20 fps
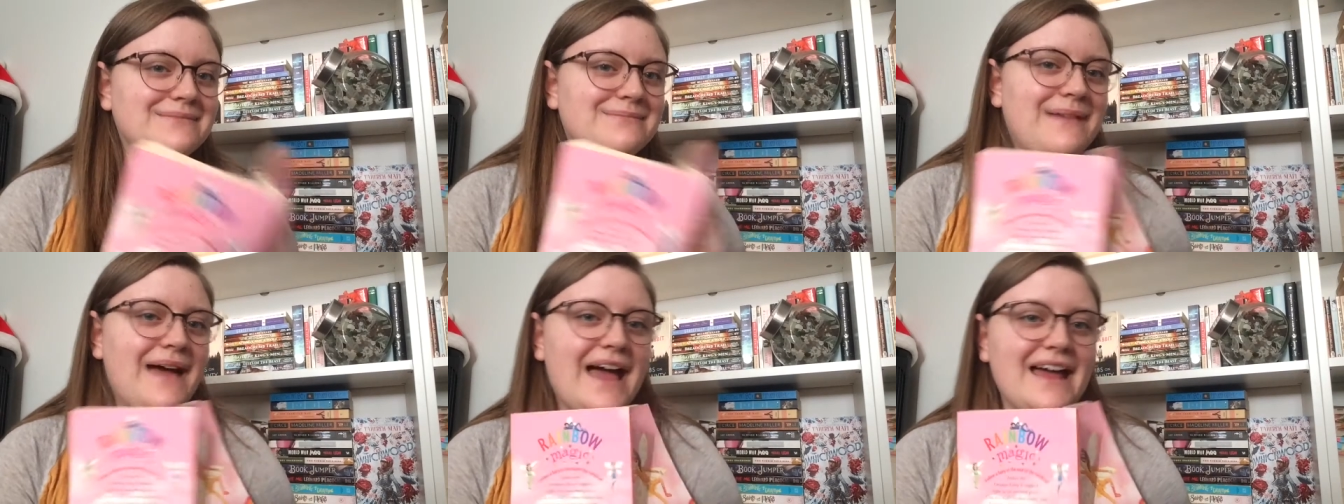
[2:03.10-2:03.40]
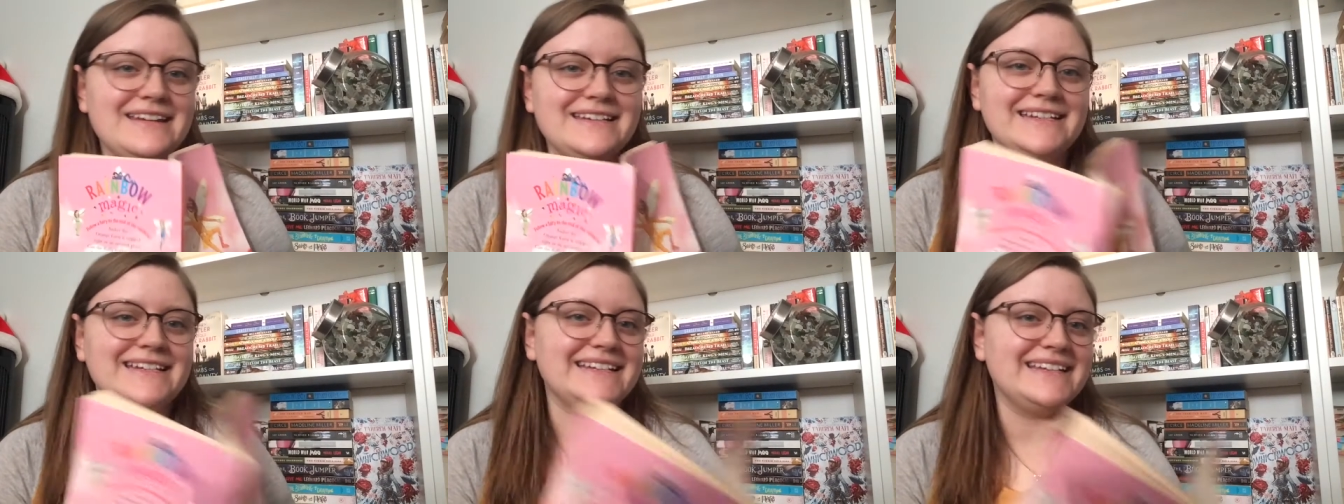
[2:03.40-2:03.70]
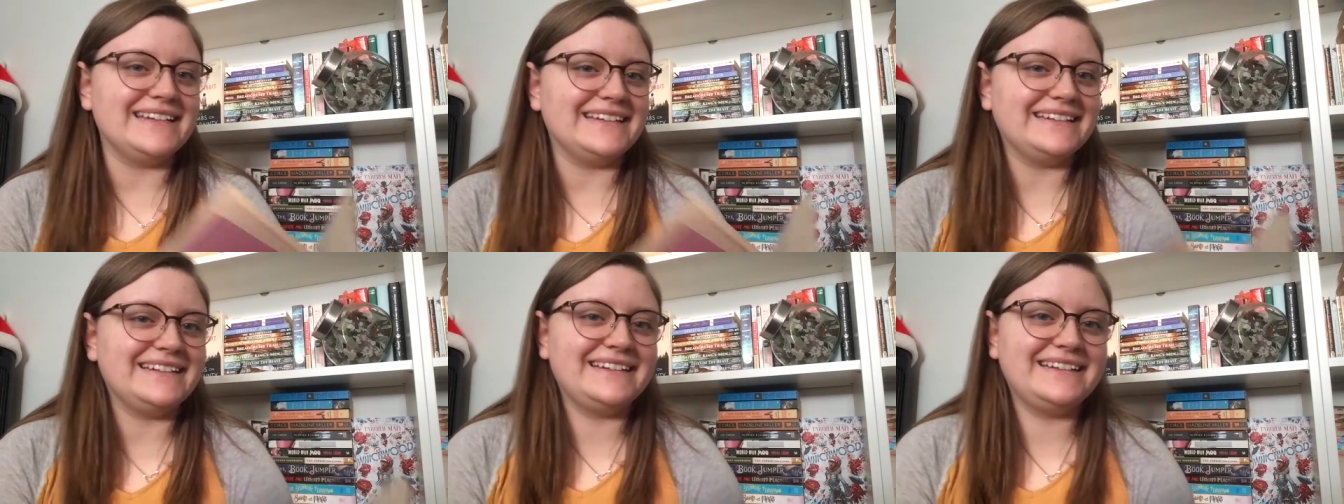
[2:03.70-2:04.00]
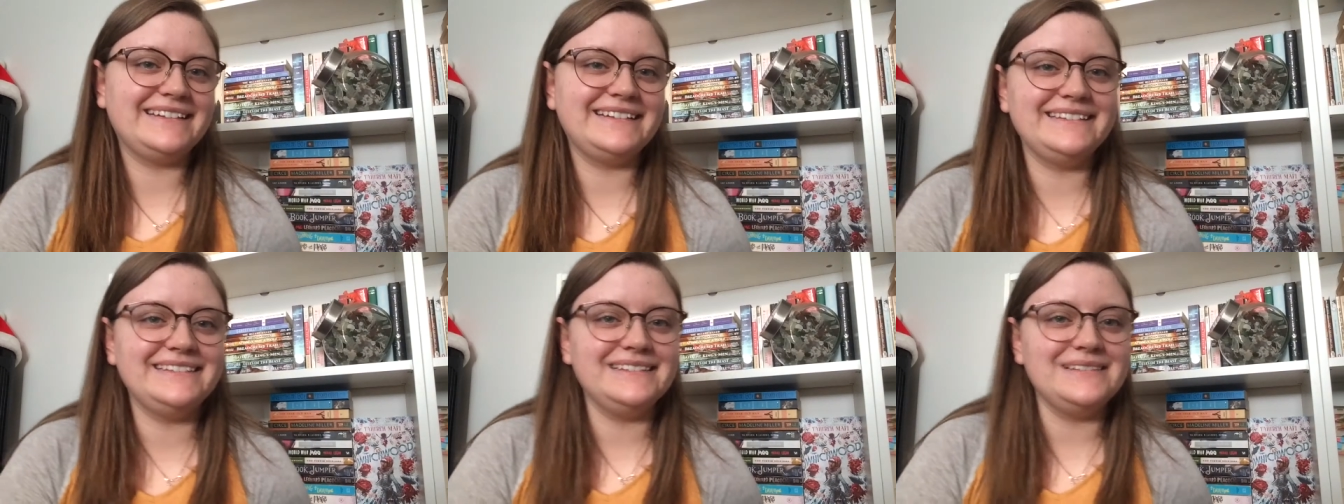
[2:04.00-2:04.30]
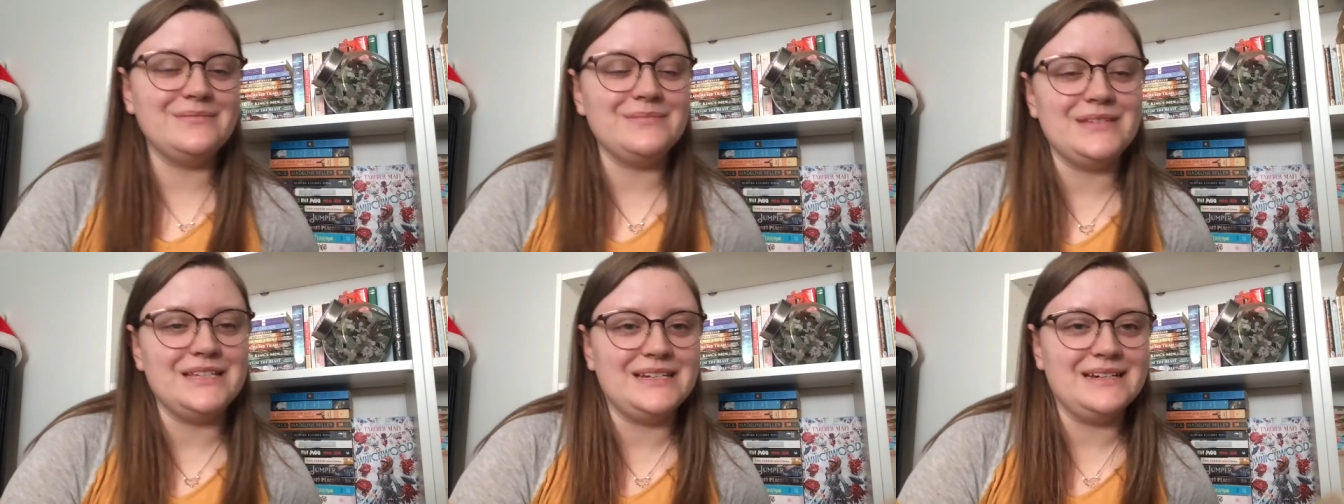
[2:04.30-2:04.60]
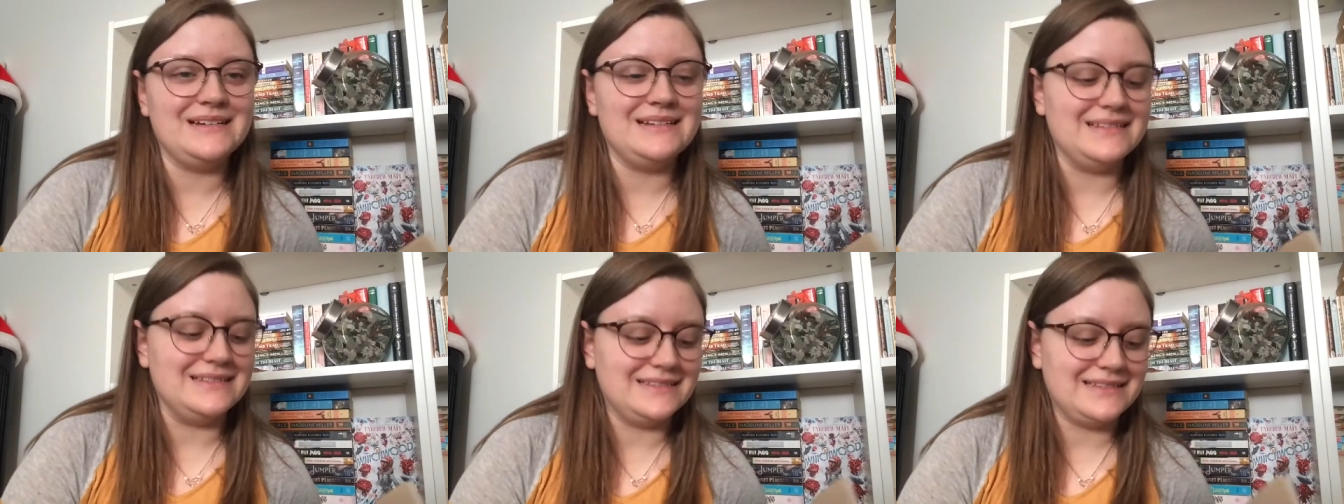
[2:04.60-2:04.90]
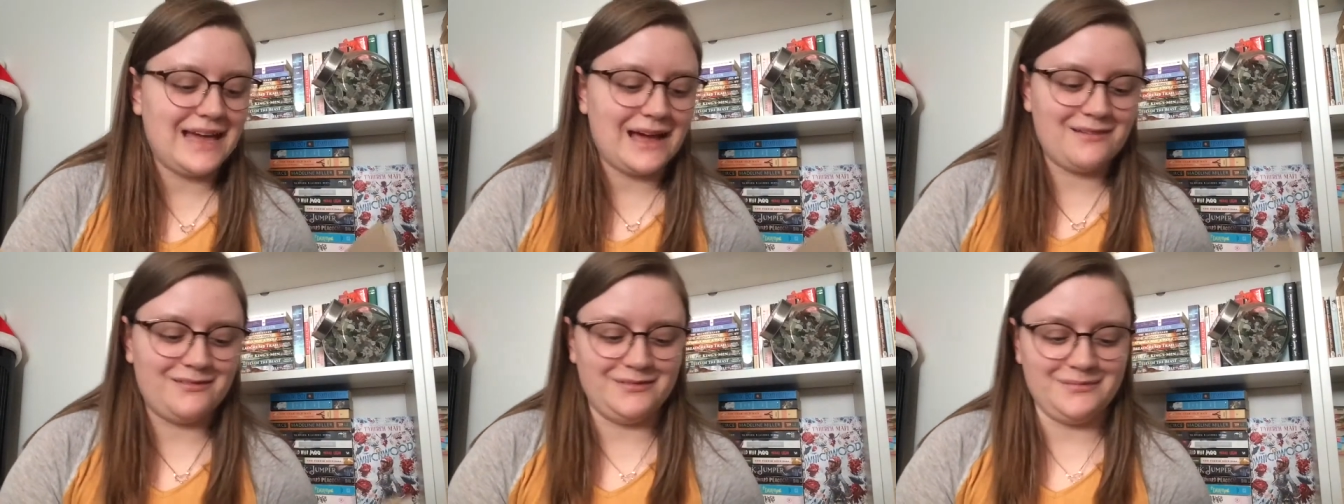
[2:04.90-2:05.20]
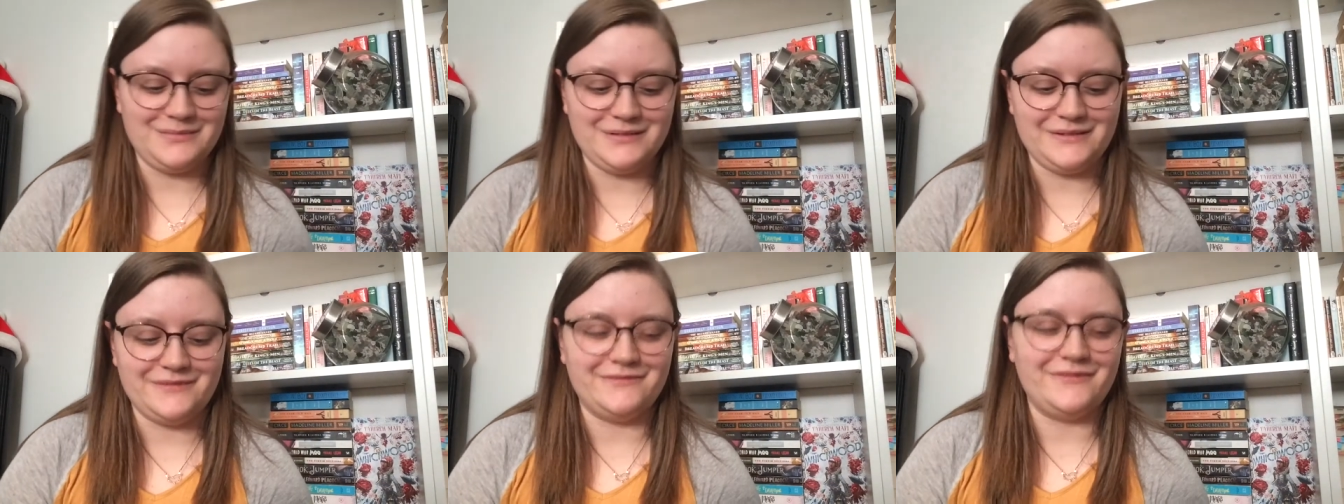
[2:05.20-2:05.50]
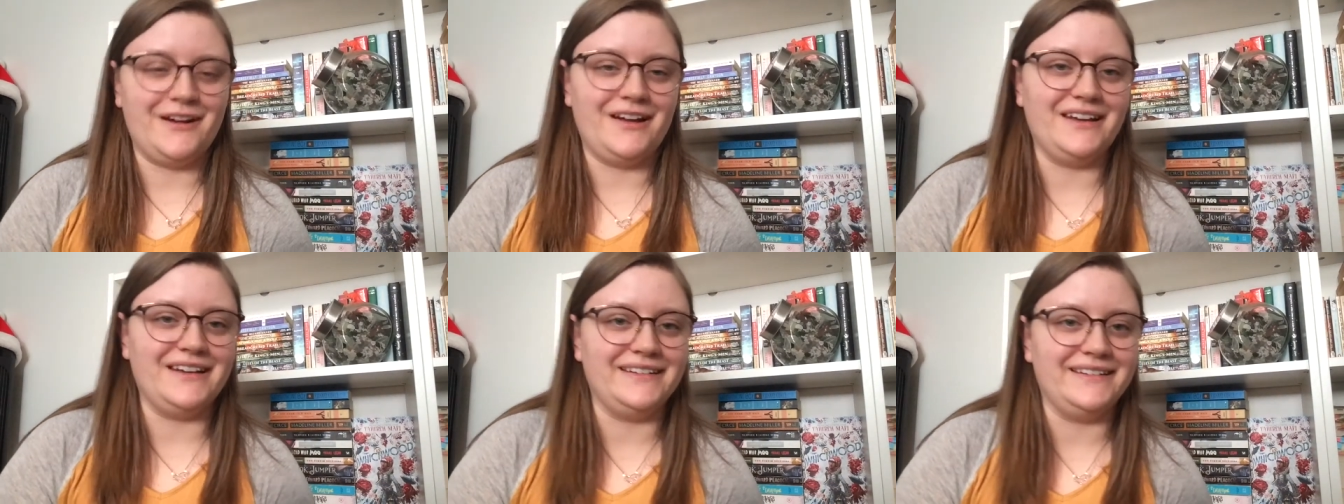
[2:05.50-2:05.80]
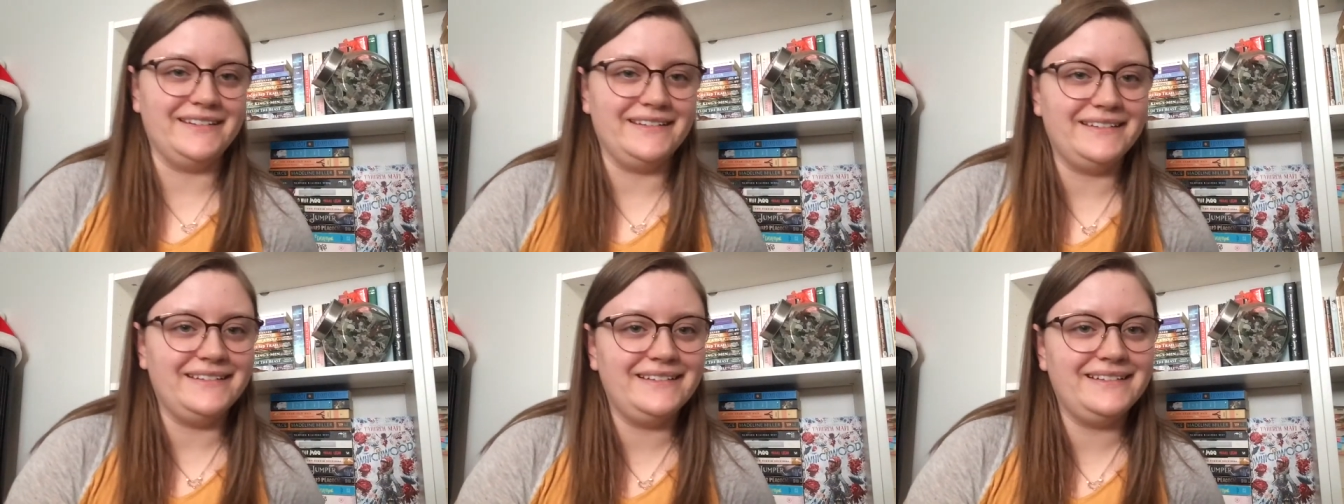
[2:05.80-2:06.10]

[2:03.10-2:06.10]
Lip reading: magic because that would be fun.